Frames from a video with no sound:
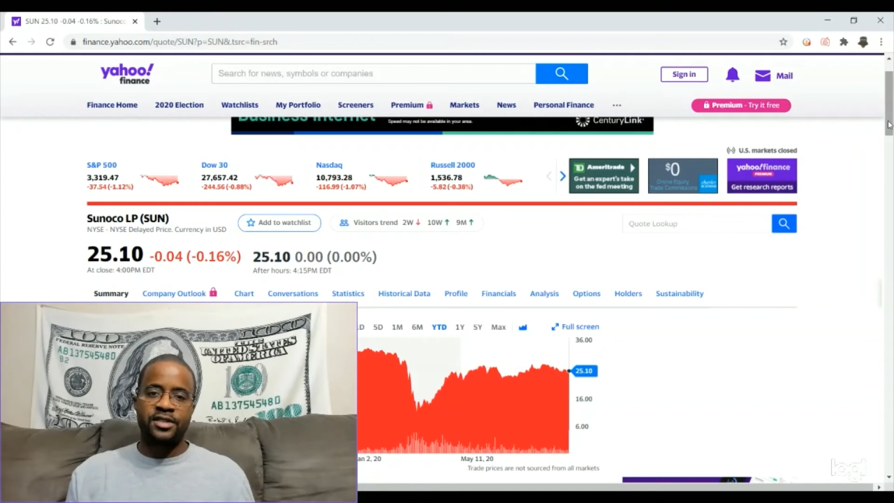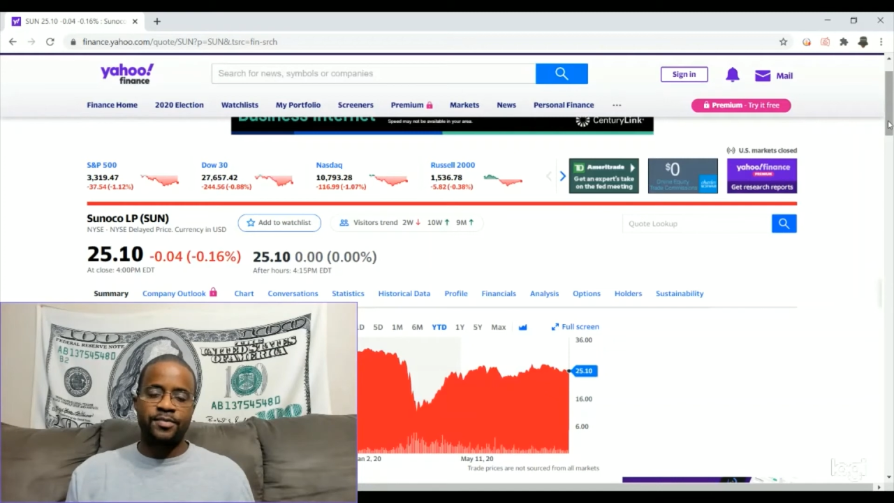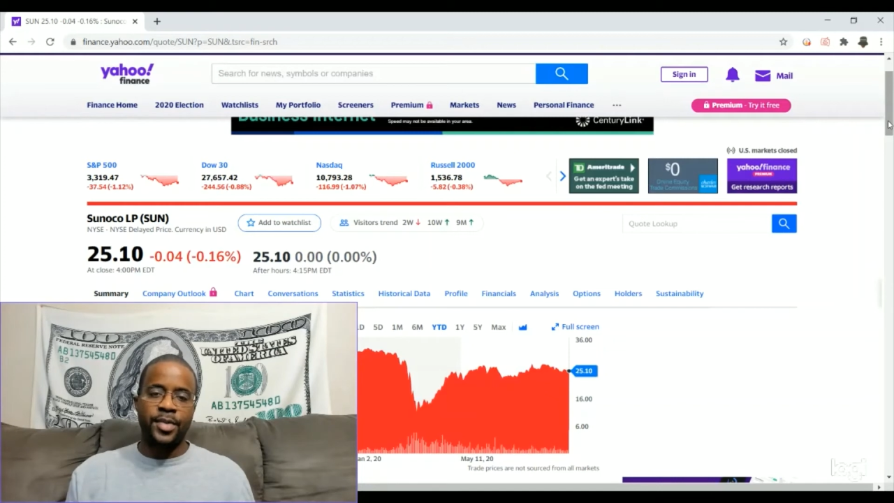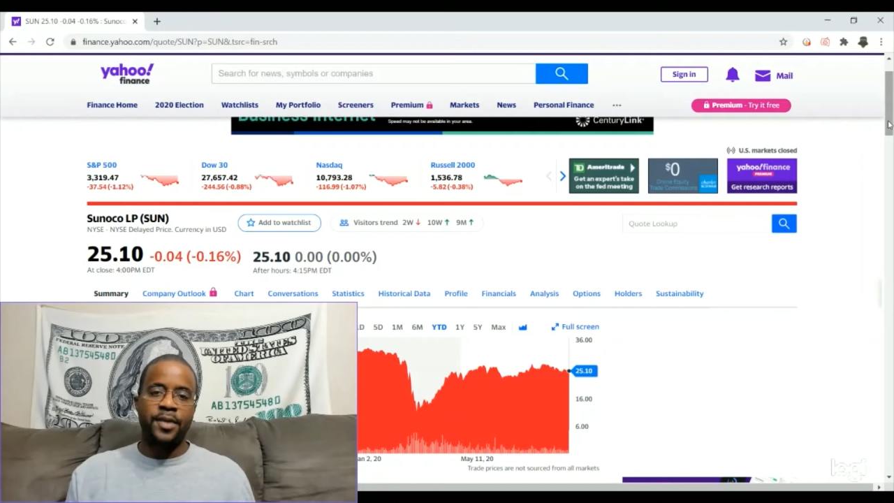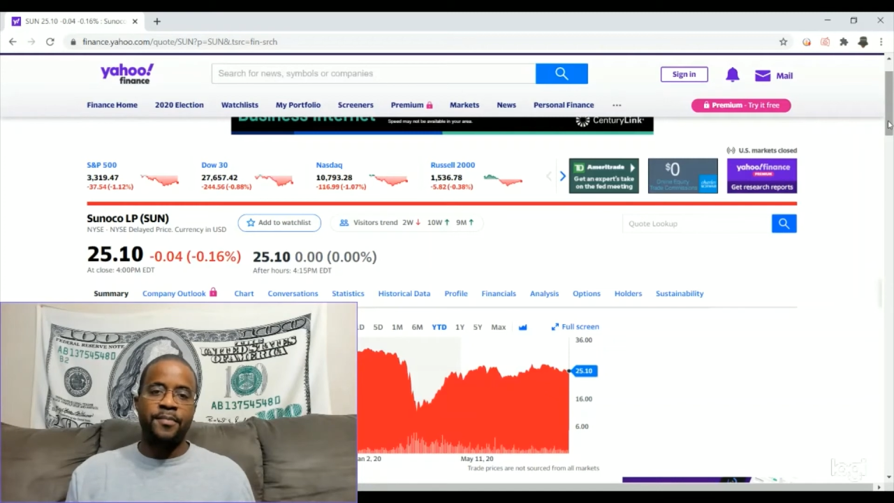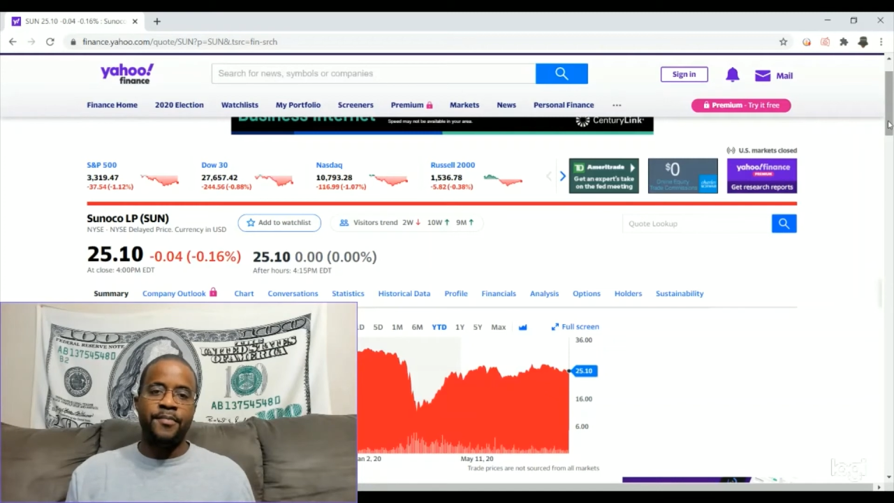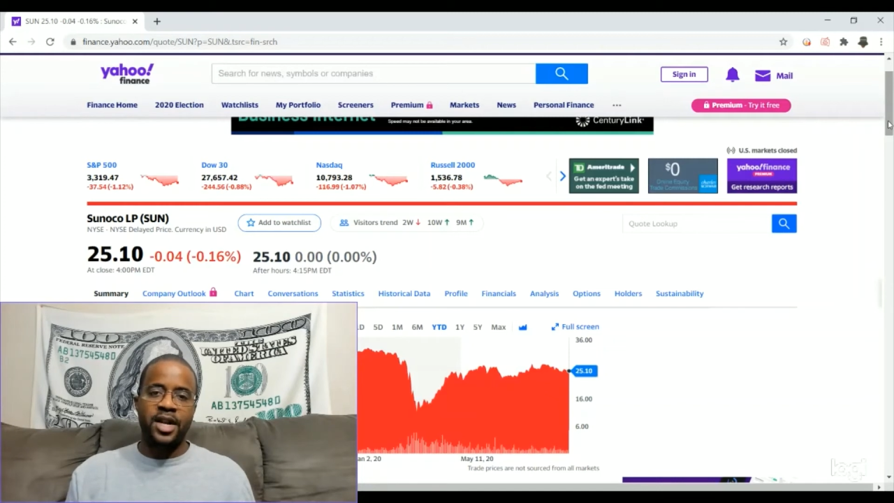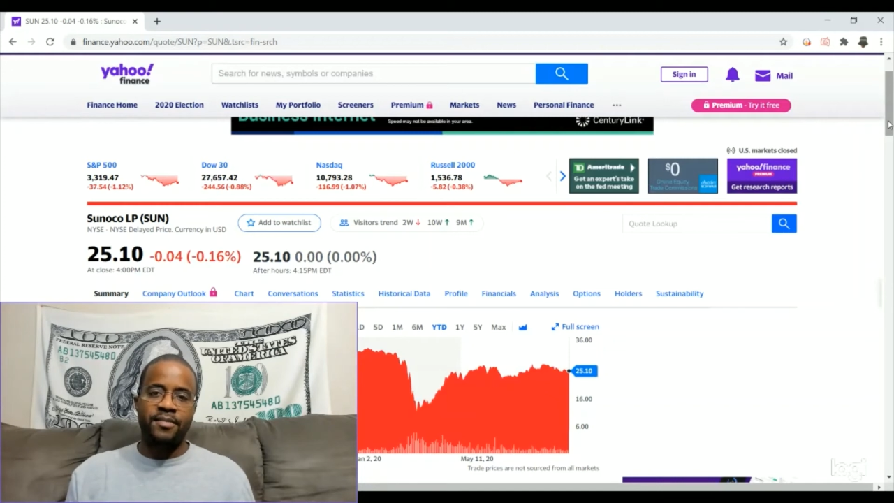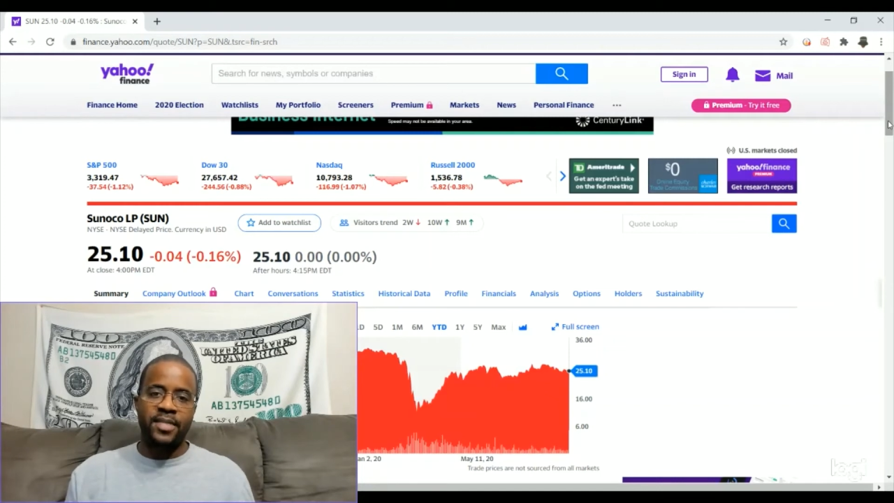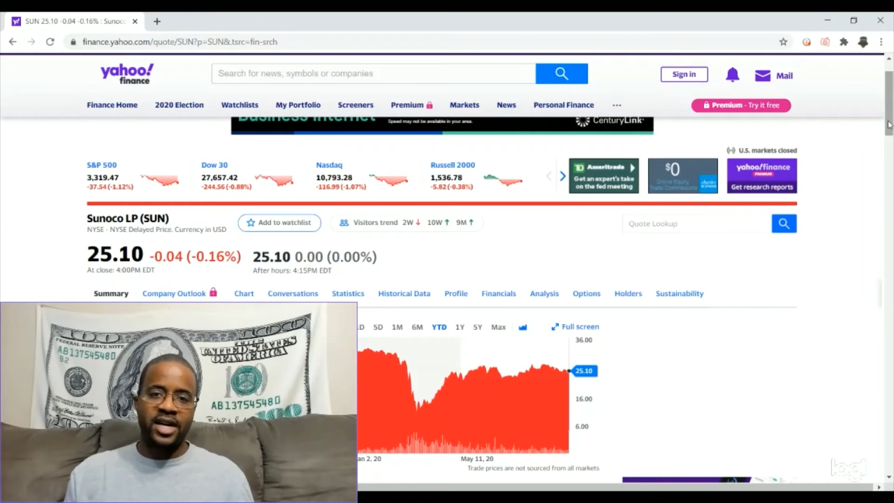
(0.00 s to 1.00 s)
but
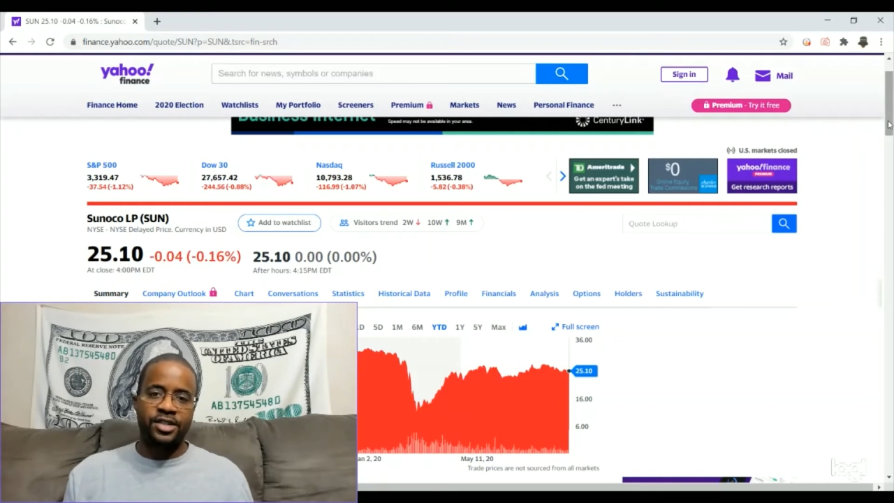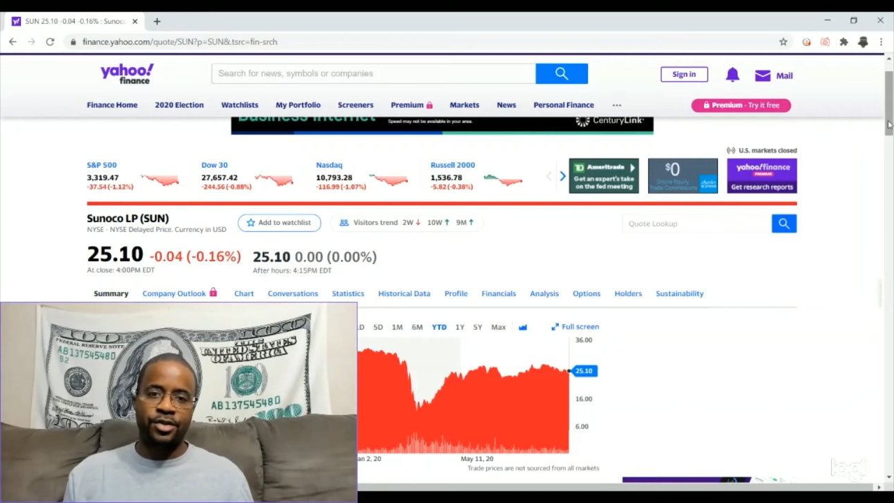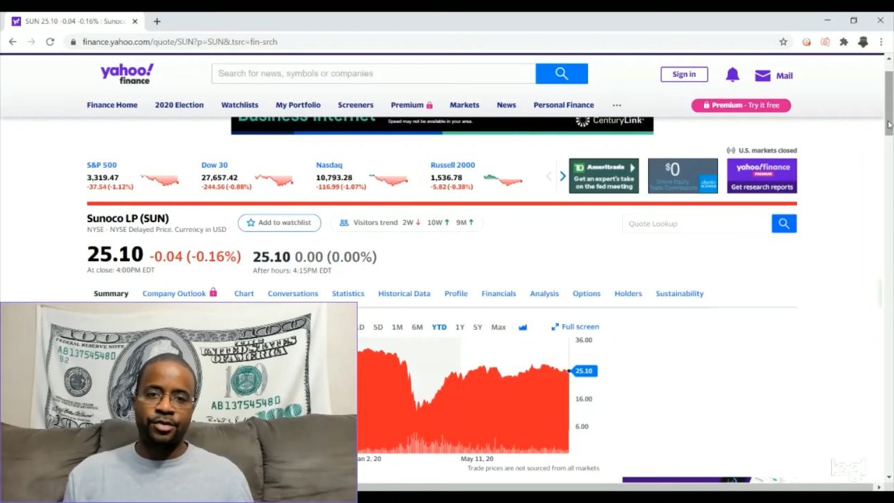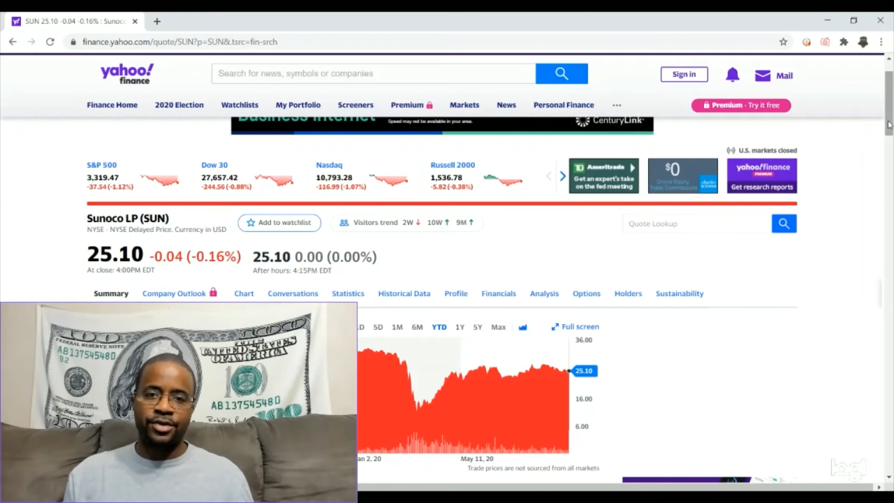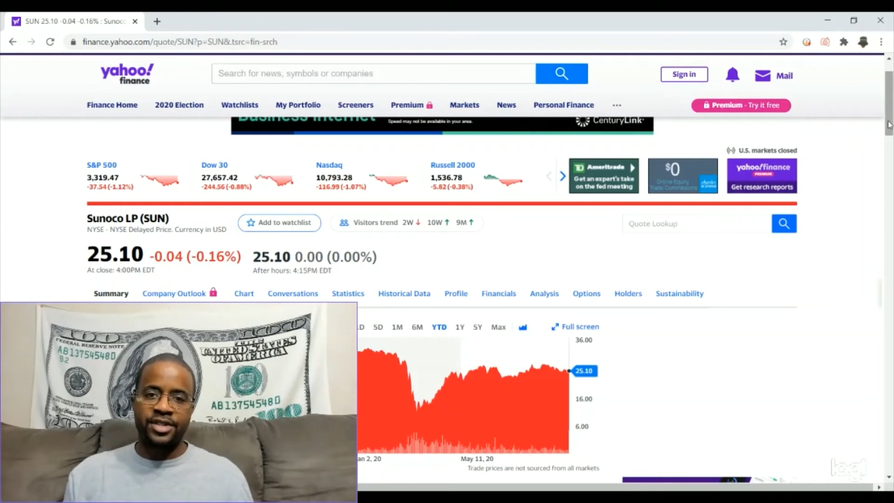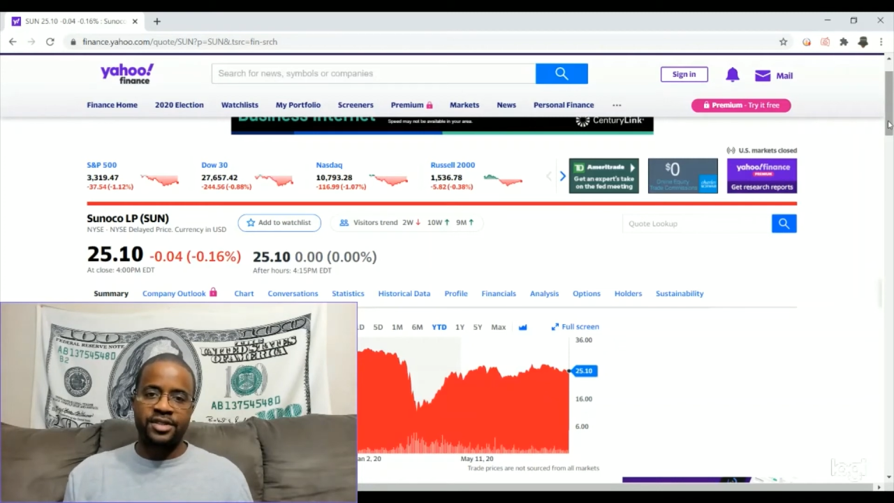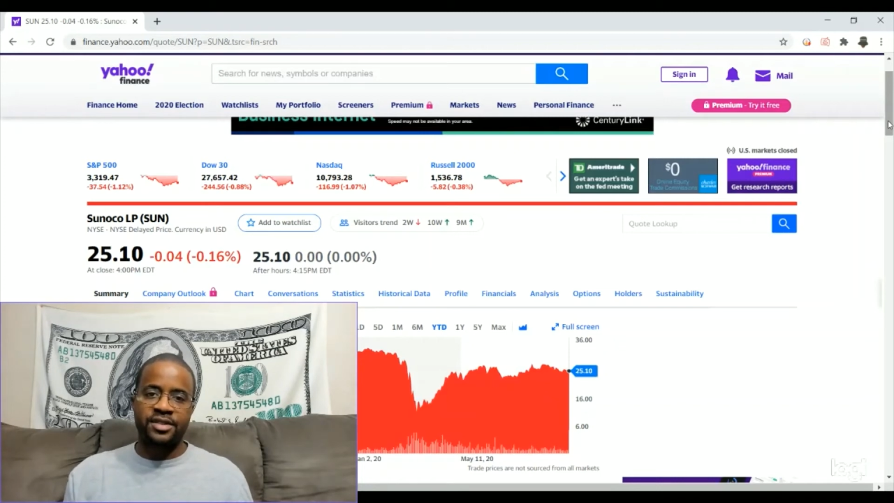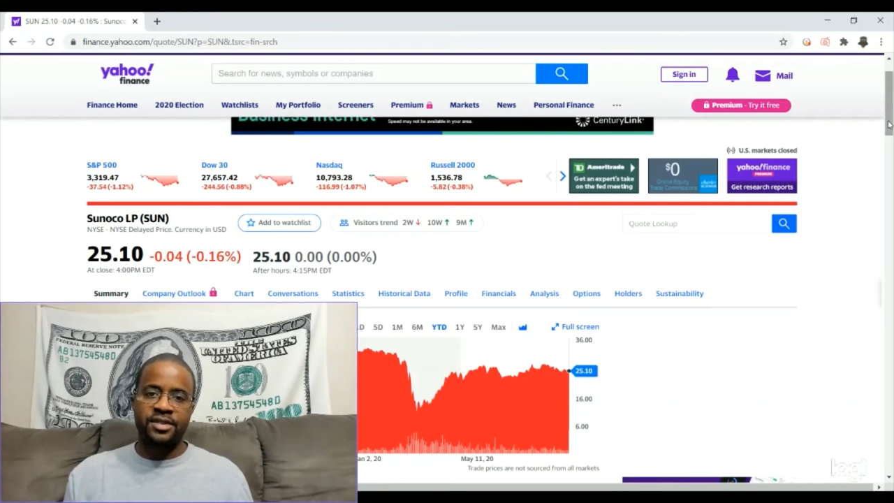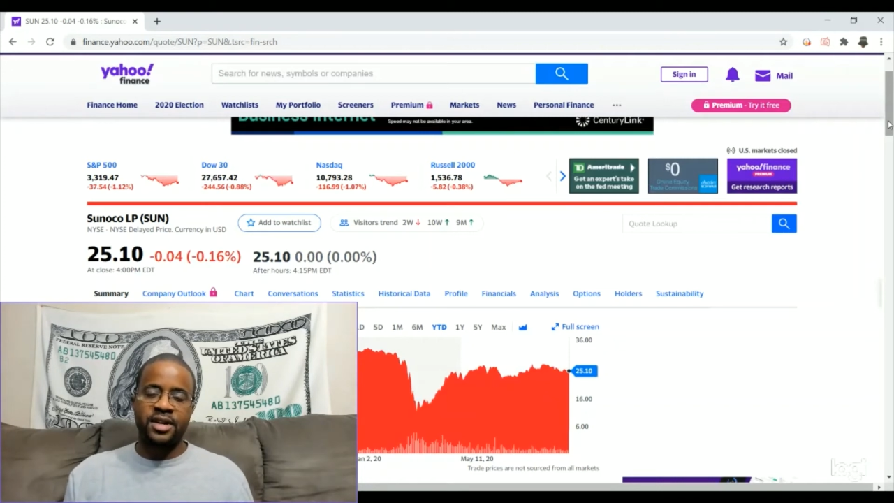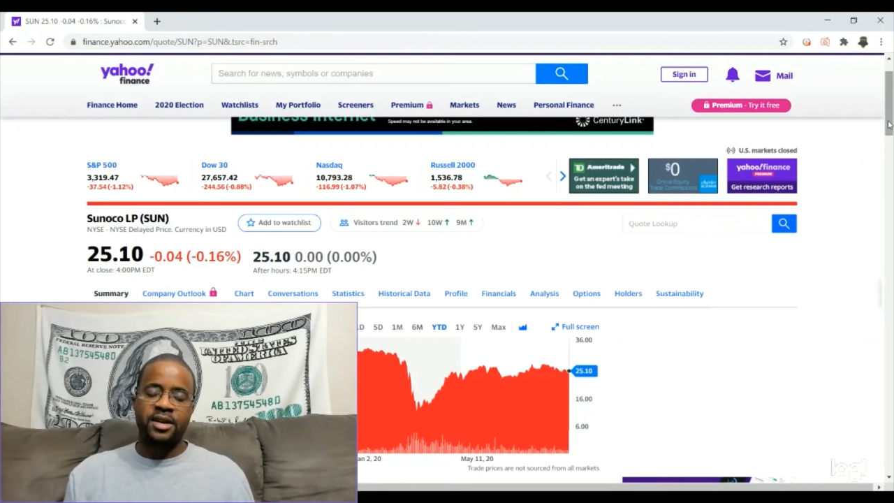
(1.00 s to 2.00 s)
minimize your risks